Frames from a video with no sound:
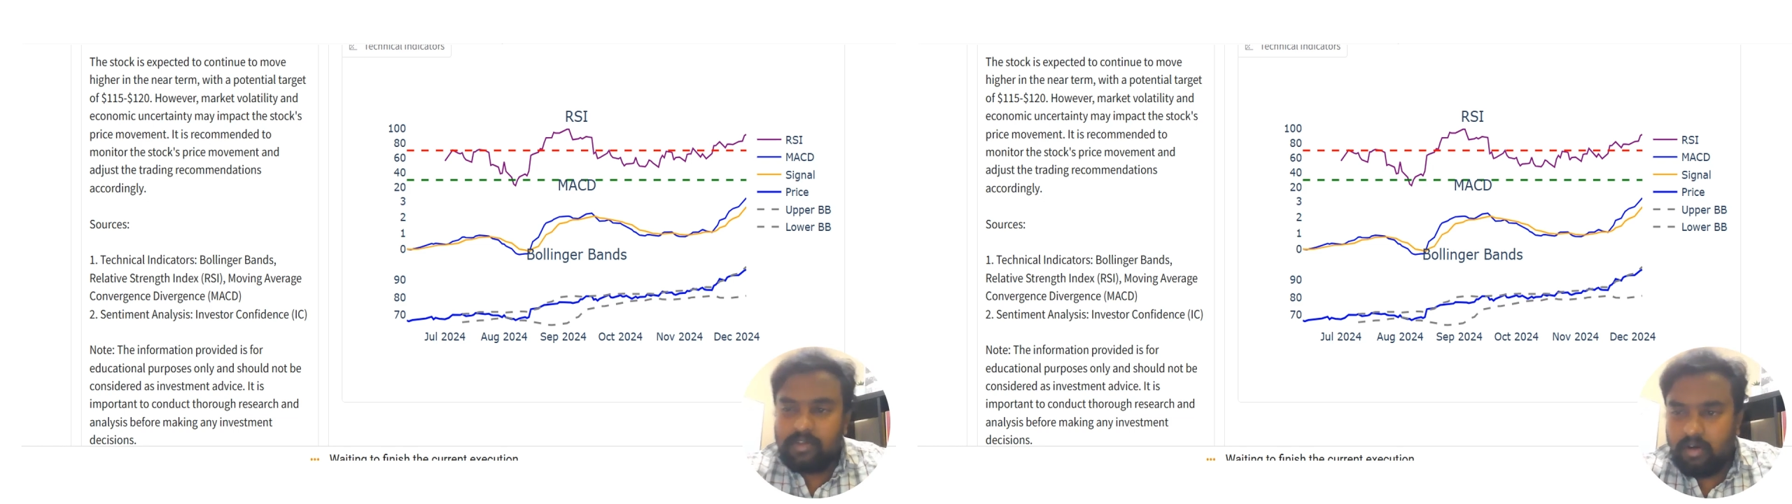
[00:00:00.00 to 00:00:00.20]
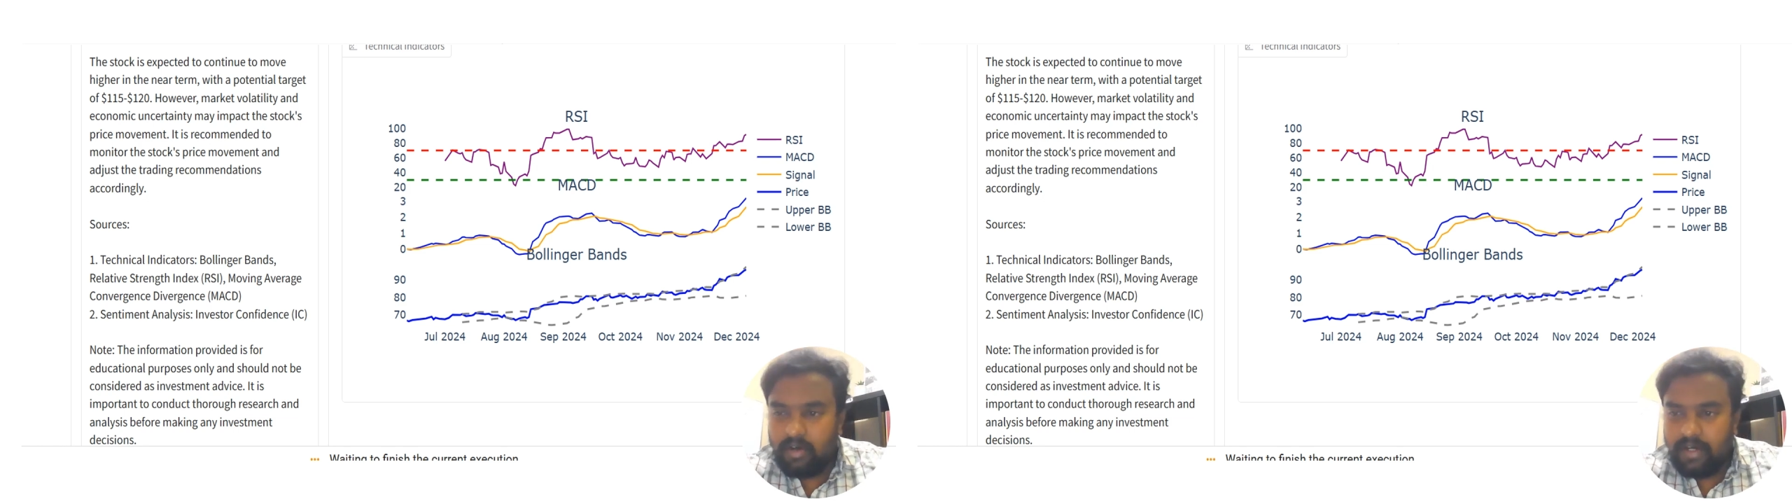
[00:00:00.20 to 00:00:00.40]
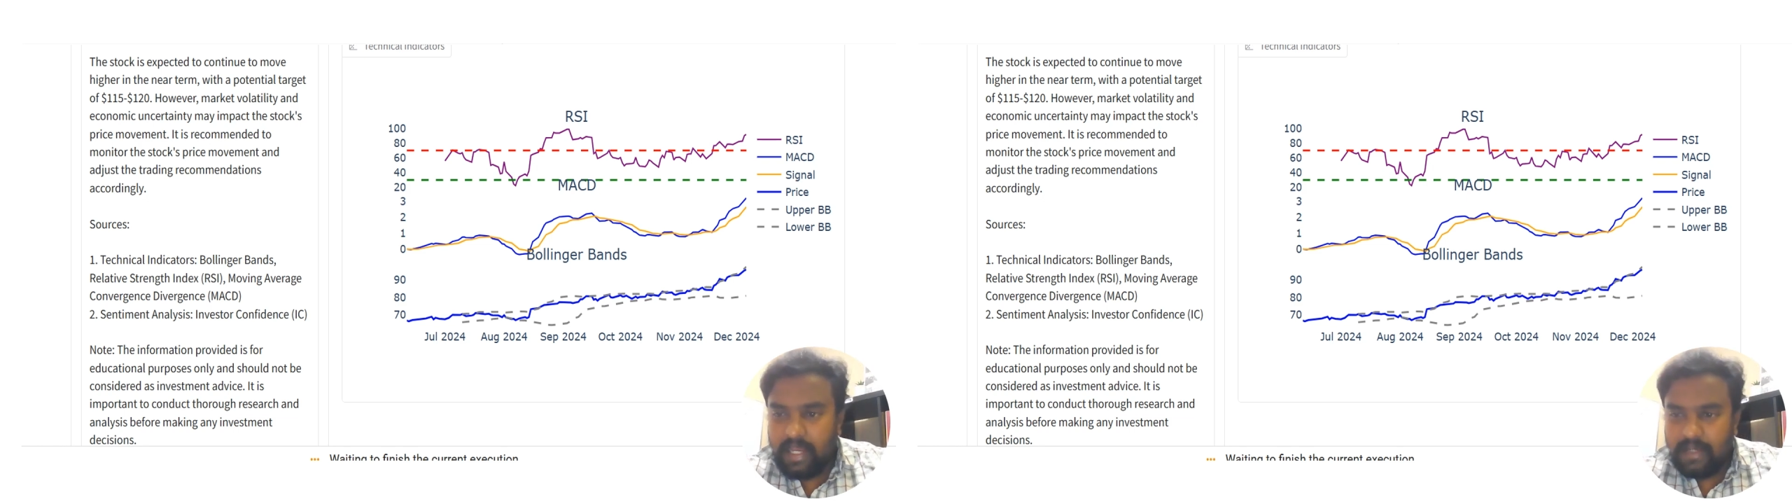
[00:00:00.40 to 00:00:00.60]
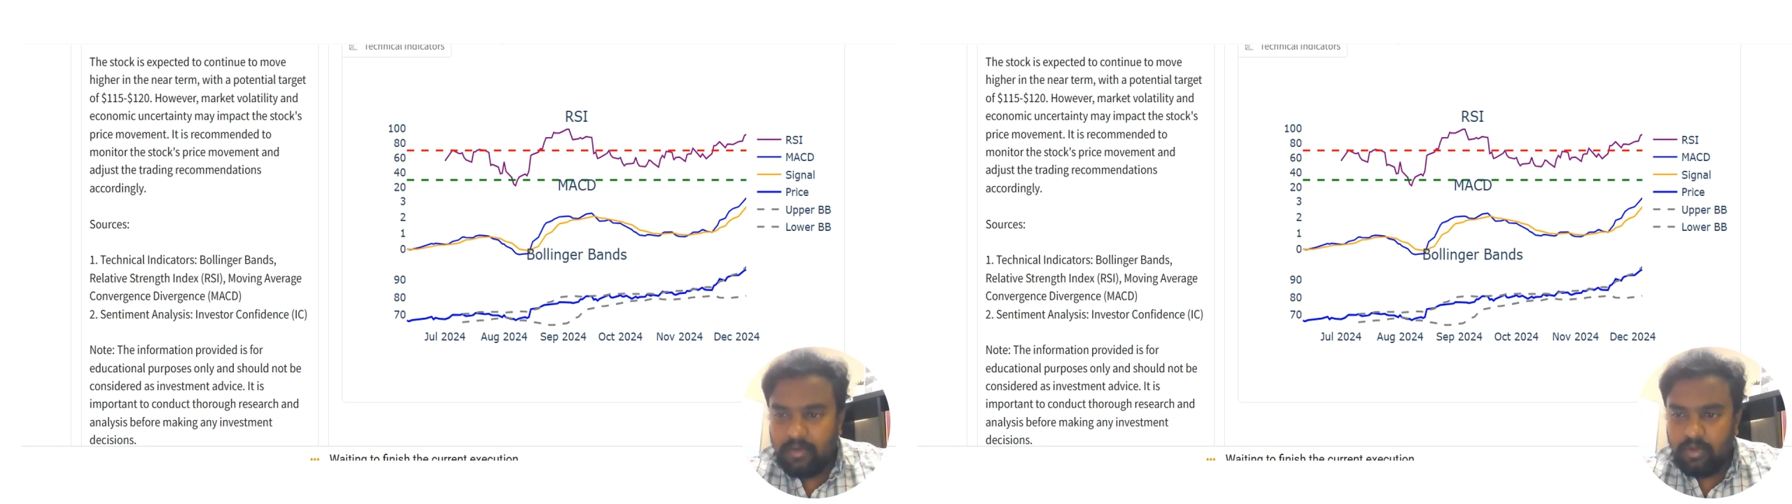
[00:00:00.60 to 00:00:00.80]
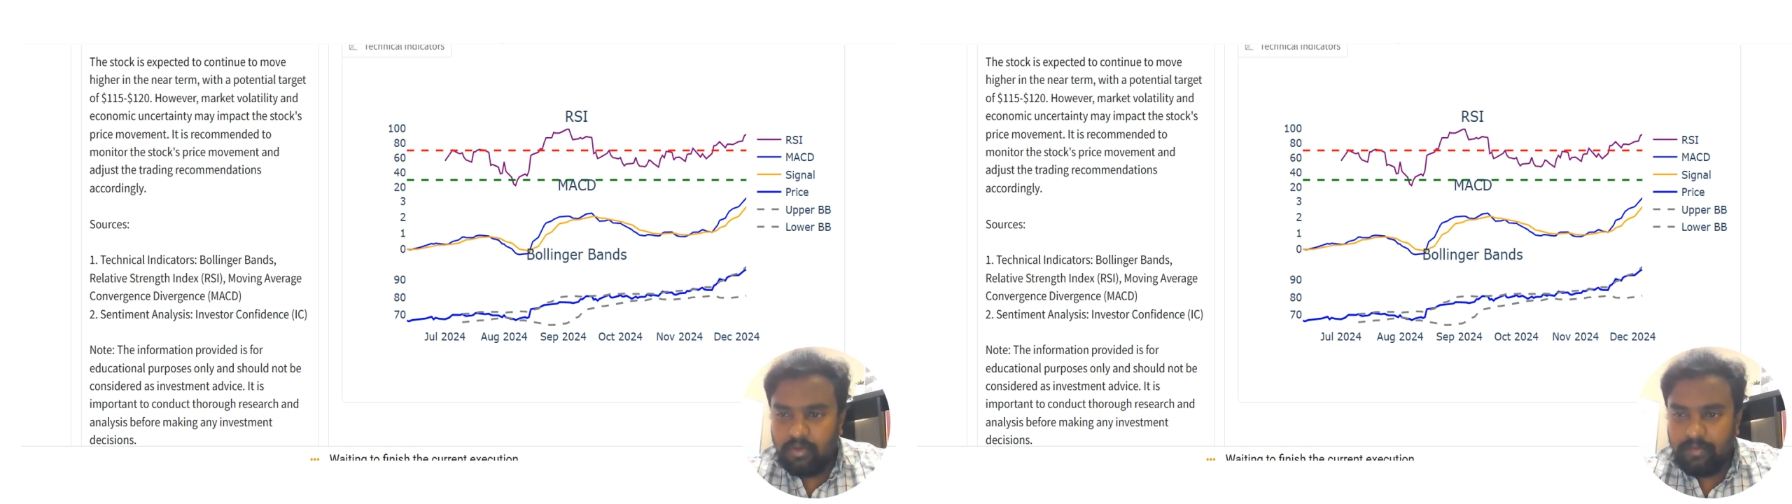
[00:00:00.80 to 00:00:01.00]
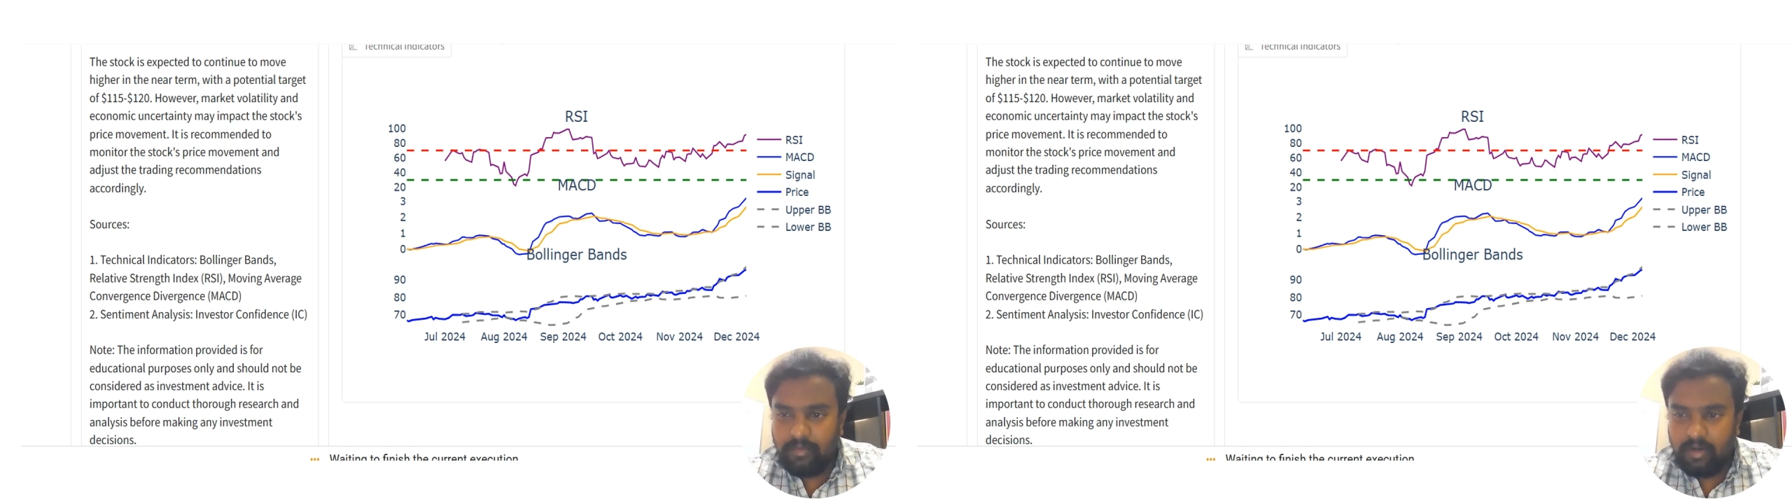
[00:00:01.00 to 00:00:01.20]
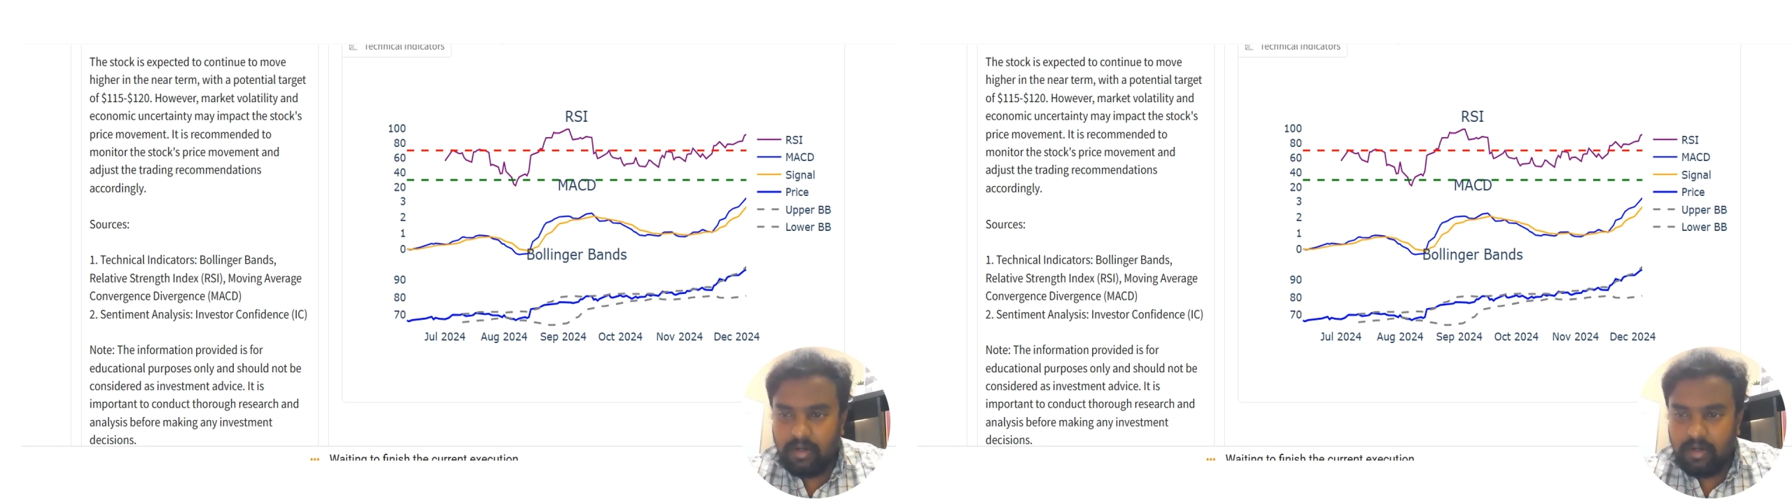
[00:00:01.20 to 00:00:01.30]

already I told you